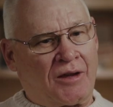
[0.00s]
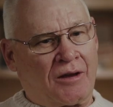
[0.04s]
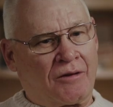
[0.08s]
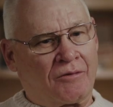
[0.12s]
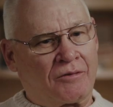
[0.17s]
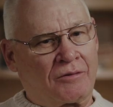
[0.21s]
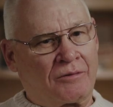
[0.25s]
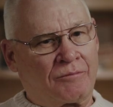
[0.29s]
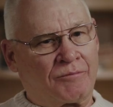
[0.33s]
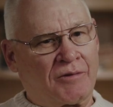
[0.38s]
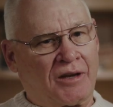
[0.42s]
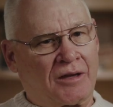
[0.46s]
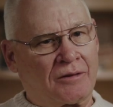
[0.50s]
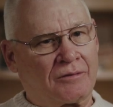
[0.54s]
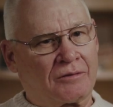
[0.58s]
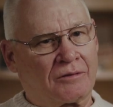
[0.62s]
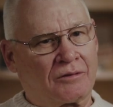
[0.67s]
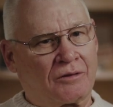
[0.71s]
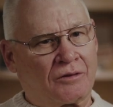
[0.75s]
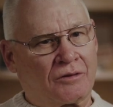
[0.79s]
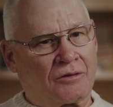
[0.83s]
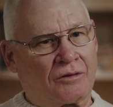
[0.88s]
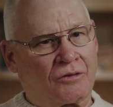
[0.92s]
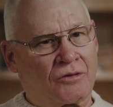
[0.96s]
now in my
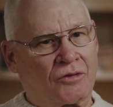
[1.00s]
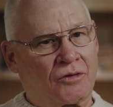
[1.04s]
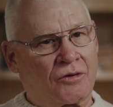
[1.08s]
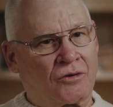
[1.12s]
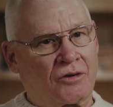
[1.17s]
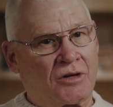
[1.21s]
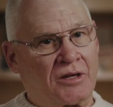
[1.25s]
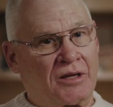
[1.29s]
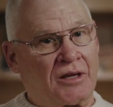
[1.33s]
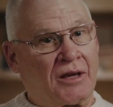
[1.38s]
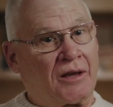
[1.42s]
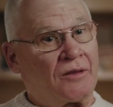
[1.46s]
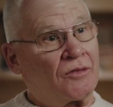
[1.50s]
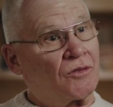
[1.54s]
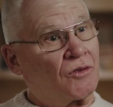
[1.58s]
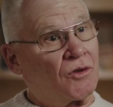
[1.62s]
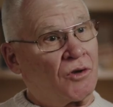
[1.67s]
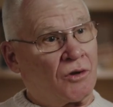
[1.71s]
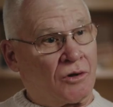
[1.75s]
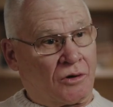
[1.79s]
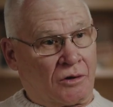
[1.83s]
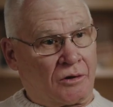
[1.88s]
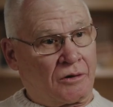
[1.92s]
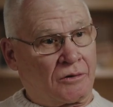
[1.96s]

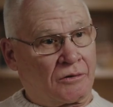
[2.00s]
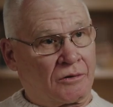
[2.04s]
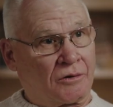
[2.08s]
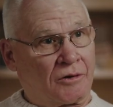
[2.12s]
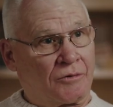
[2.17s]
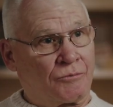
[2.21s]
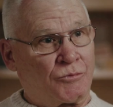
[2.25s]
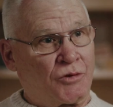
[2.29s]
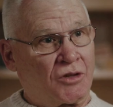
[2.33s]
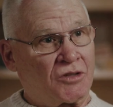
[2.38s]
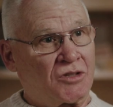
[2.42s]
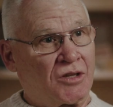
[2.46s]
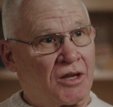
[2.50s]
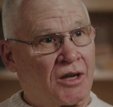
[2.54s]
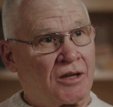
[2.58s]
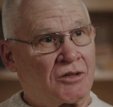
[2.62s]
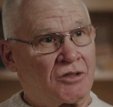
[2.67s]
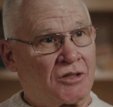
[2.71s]
38th year of music